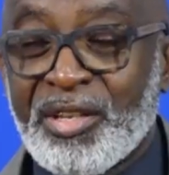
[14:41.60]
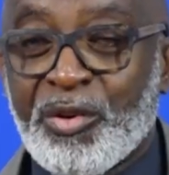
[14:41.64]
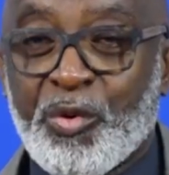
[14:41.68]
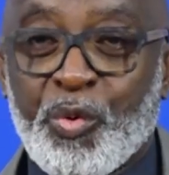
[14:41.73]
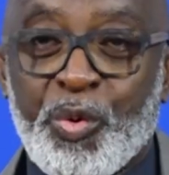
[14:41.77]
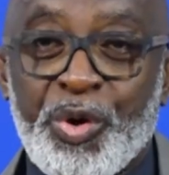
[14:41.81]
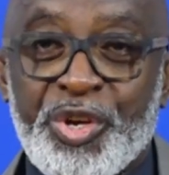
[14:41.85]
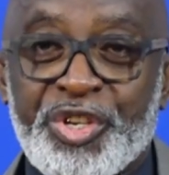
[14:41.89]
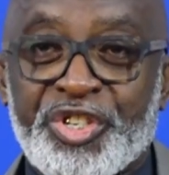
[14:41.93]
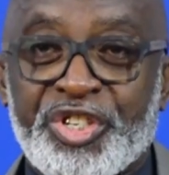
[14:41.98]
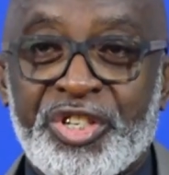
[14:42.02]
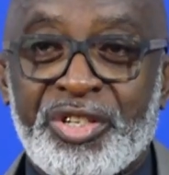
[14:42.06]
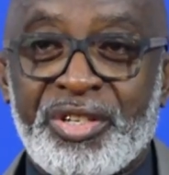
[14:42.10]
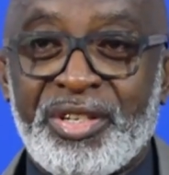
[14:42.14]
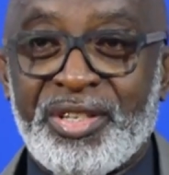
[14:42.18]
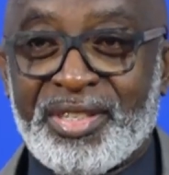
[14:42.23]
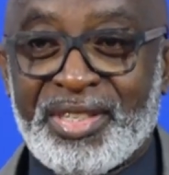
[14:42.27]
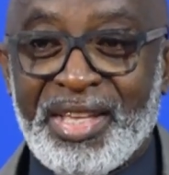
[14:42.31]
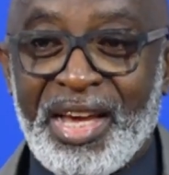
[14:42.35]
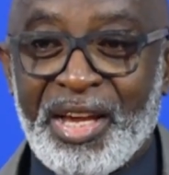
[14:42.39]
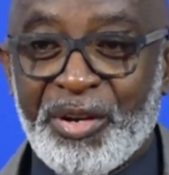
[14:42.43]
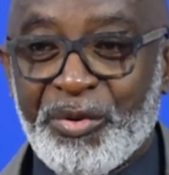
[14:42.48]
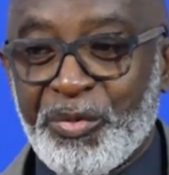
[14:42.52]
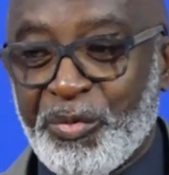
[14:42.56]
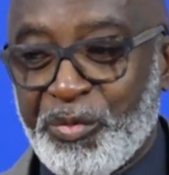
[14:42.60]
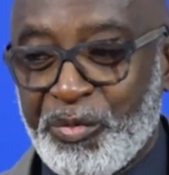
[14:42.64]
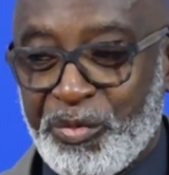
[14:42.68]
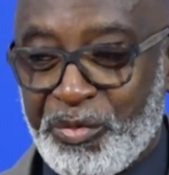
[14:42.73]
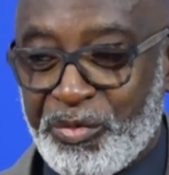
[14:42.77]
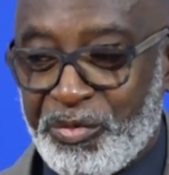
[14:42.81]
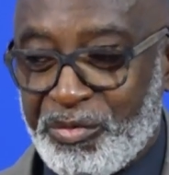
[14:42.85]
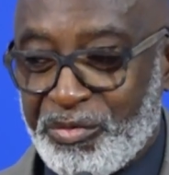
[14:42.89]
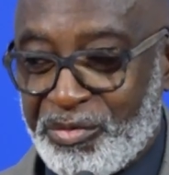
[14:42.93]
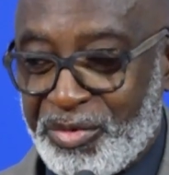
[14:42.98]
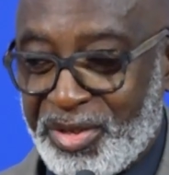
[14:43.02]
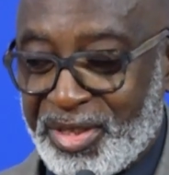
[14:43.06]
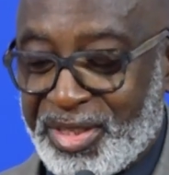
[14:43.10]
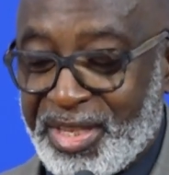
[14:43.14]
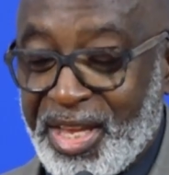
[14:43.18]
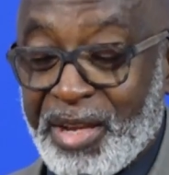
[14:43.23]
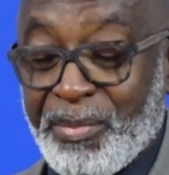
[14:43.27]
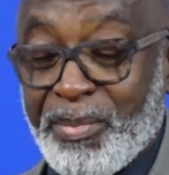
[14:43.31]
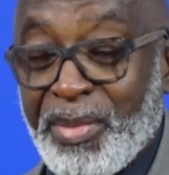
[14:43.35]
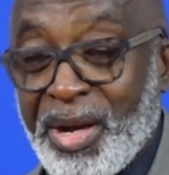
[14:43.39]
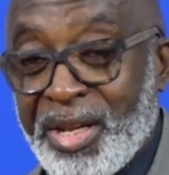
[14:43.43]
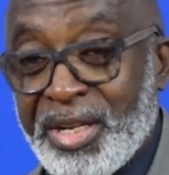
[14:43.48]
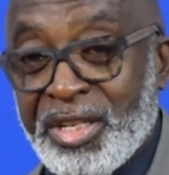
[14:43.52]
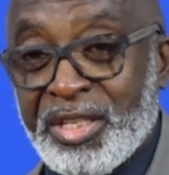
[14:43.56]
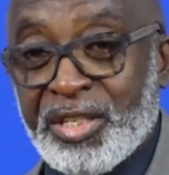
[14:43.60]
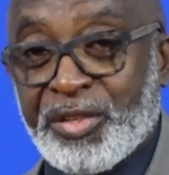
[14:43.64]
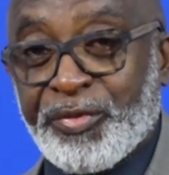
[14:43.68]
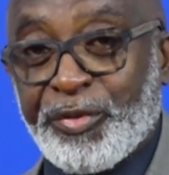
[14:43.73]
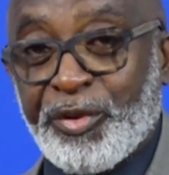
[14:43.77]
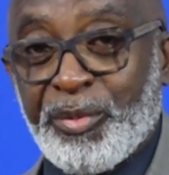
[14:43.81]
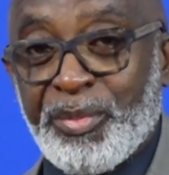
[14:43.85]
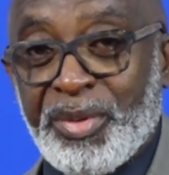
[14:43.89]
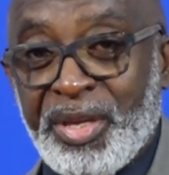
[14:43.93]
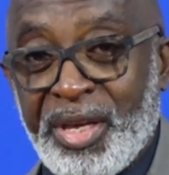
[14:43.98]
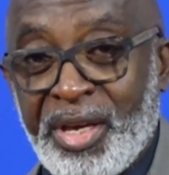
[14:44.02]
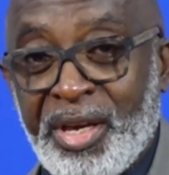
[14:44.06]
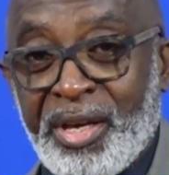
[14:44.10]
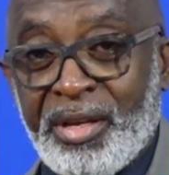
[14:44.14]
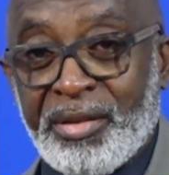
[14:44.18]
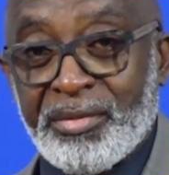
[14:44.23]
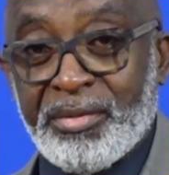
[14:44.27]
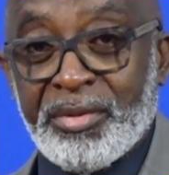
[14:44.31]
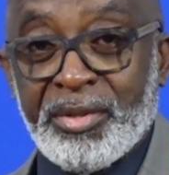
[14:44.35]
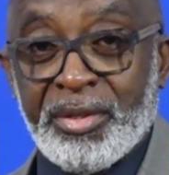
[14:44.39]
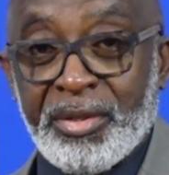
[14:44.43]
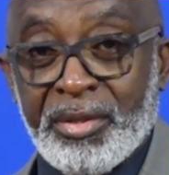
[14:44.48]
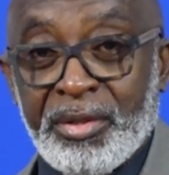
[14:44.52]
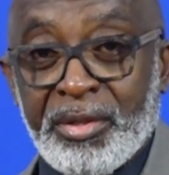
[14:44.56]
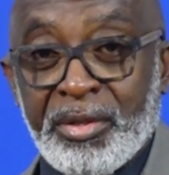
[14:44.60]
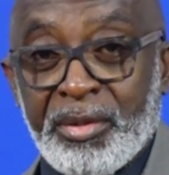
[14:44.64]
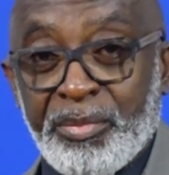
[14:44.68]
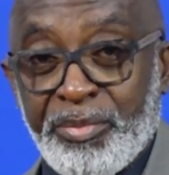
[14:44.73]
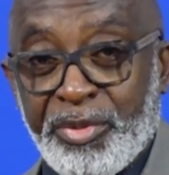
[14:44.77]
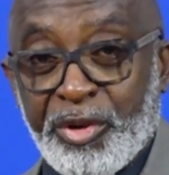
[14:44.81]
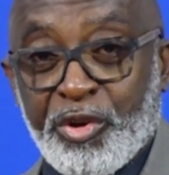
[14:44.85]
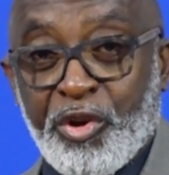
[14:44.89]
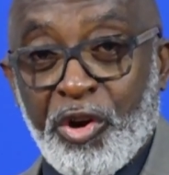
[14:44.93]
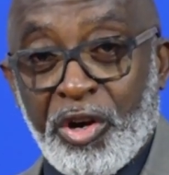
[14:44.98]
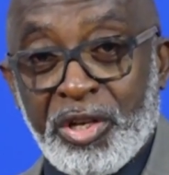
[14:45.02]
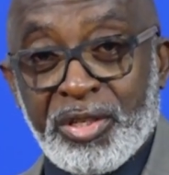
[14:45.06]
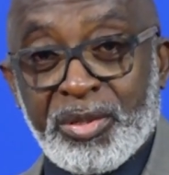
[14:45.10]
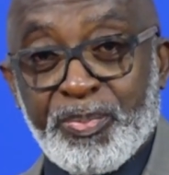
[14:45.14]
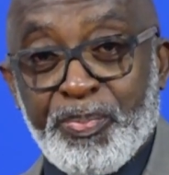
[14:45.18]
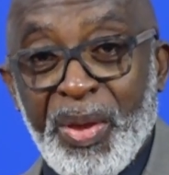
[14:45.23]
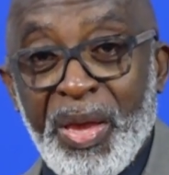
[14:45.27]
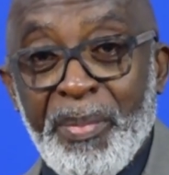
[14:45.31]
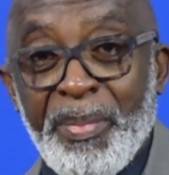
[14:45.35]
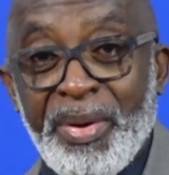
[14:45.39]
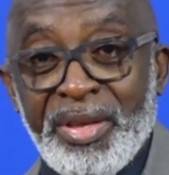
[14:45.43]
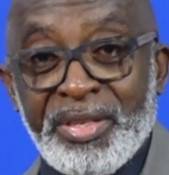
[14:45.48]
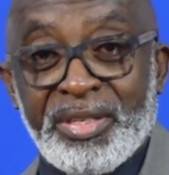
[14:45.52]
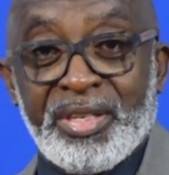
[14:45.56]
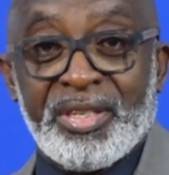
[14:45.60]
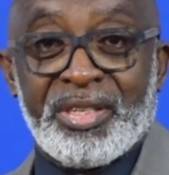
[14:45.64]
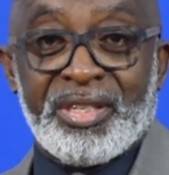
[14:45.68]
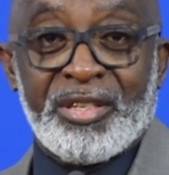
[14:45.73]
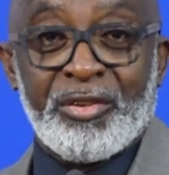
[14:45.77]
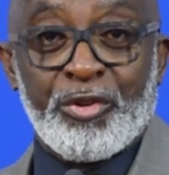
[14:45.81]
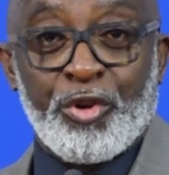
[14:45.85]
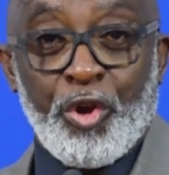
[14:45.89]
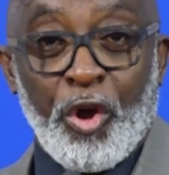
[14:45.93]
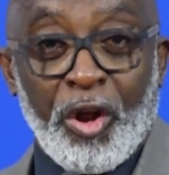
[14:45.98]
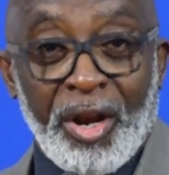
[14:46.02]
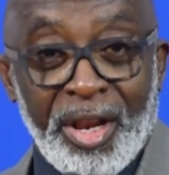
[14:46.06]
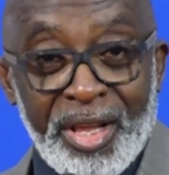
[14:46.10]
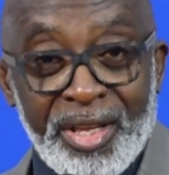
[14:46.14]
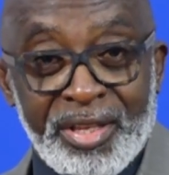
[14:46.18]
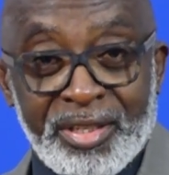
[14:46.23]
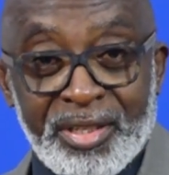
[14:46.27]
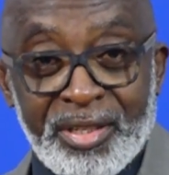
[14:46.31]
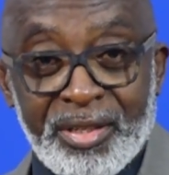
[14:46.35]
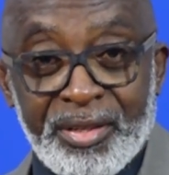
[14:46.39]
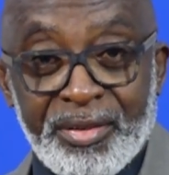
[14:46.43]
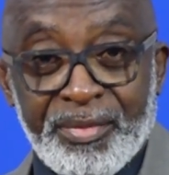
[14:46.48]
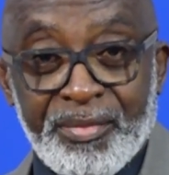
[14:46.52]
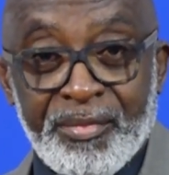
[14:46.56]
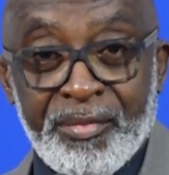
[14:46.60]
equation is that we take monies from here, because payments is in dollars,